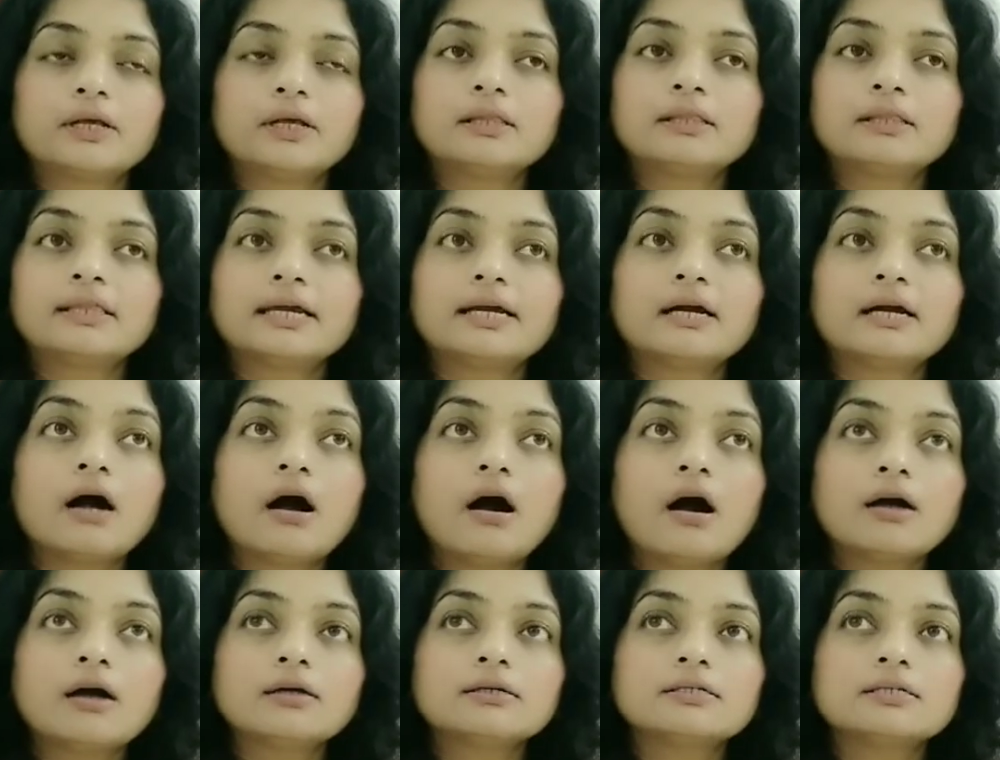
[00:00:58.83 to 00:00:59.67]
They
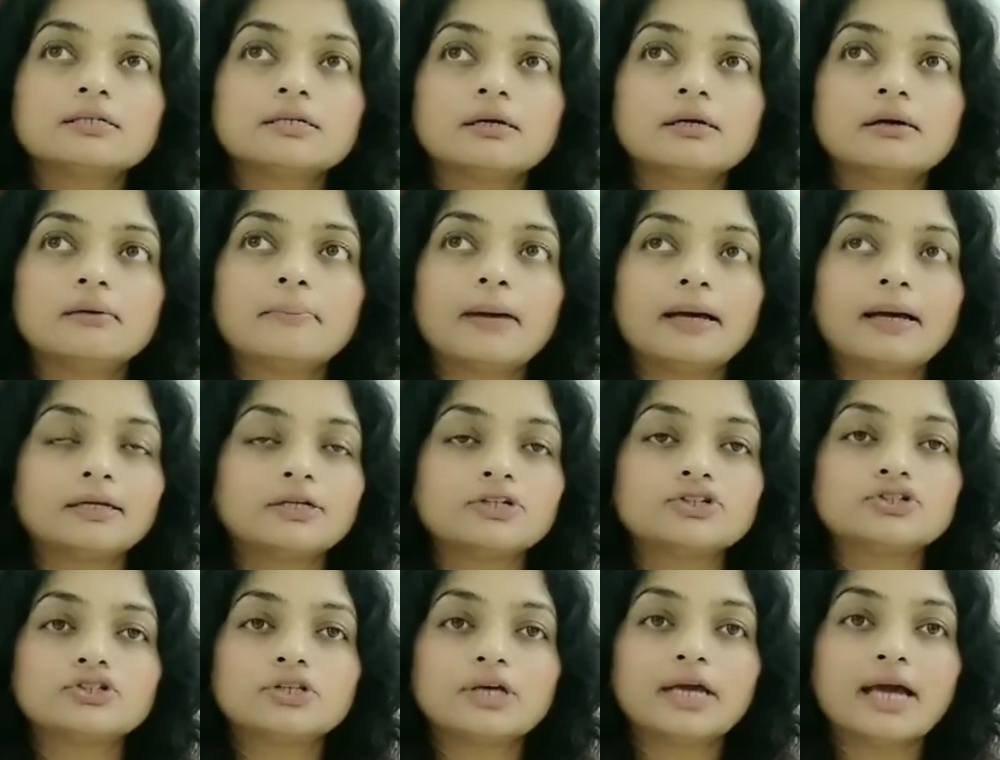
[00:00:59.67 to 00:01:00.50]
can't
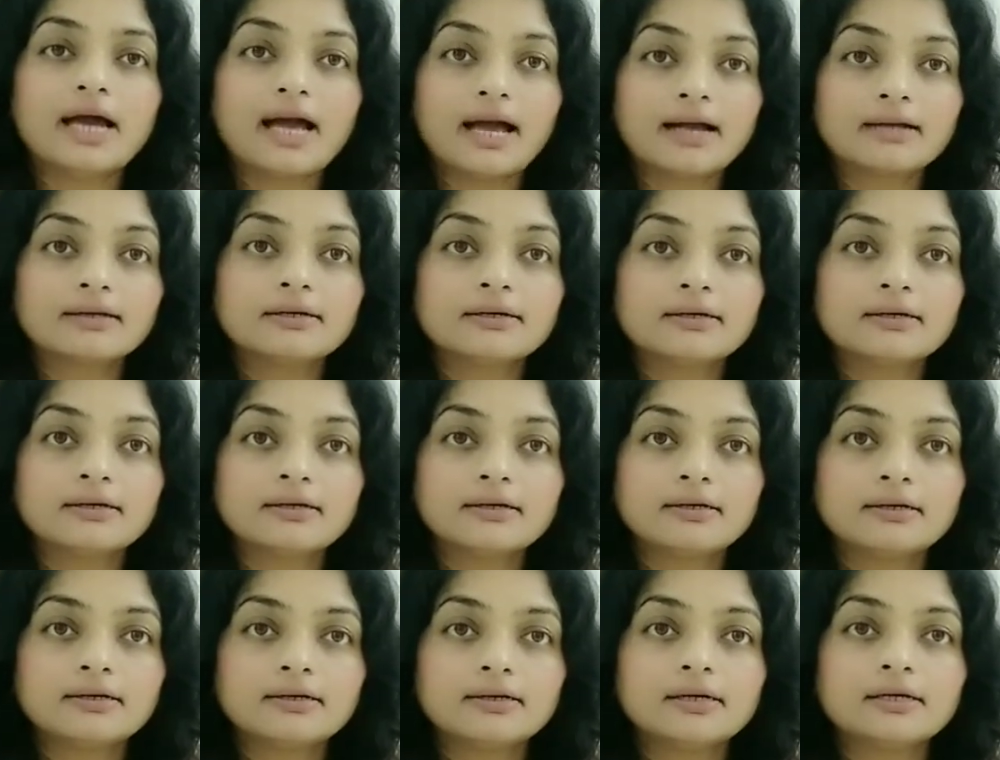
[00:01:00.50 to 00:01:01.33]
manage their
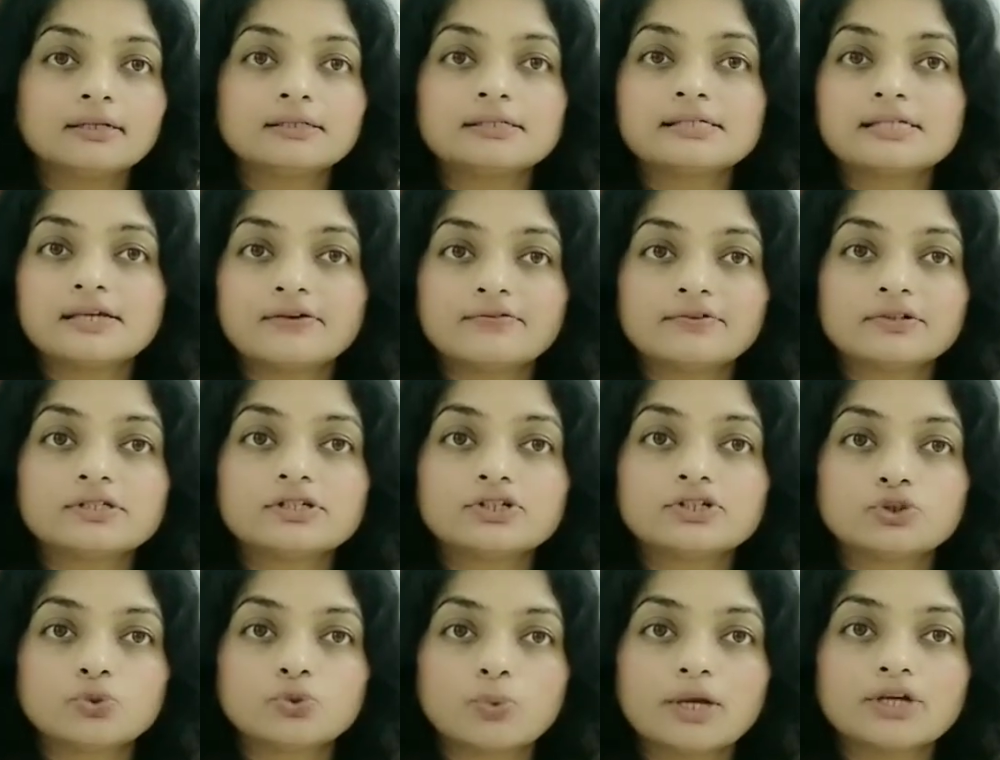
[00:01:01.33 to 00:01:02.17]
anger in several
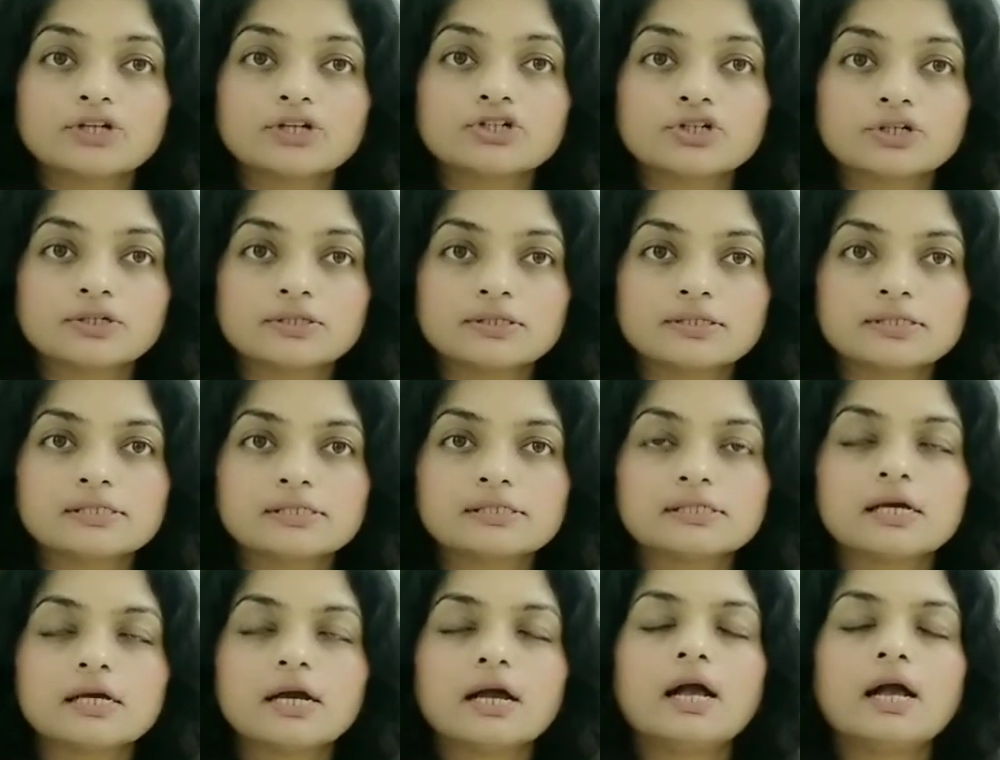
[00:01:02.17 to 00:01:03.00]
situations.